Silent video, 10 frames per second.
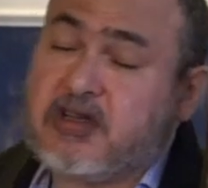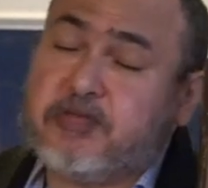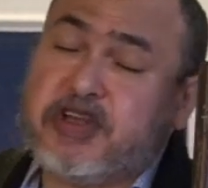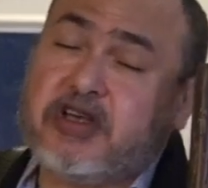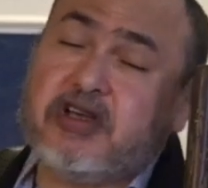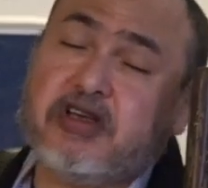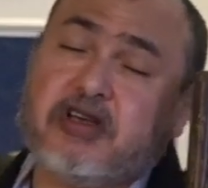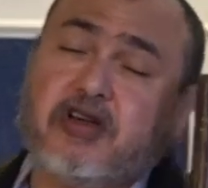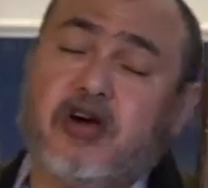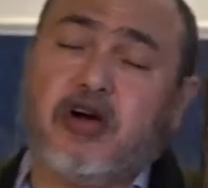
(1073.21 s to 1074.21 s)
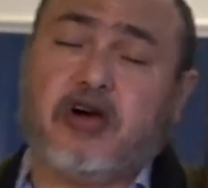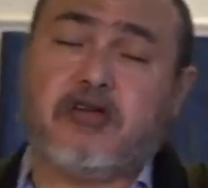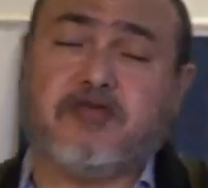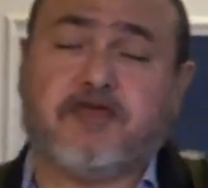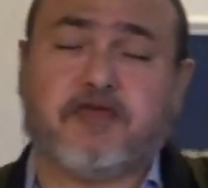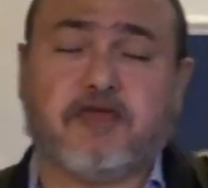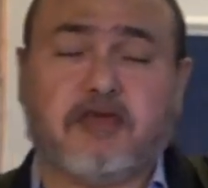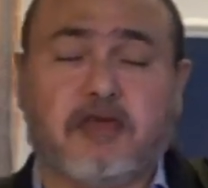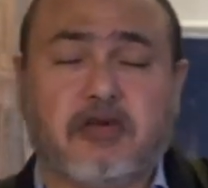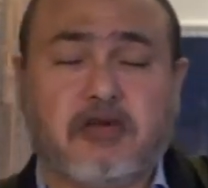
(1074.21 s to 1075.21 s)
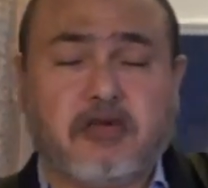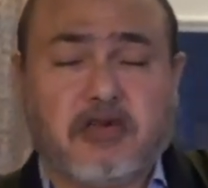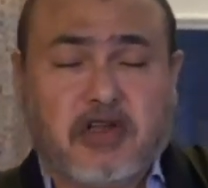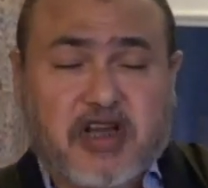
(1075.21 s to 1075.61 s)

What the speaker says: the beginning of the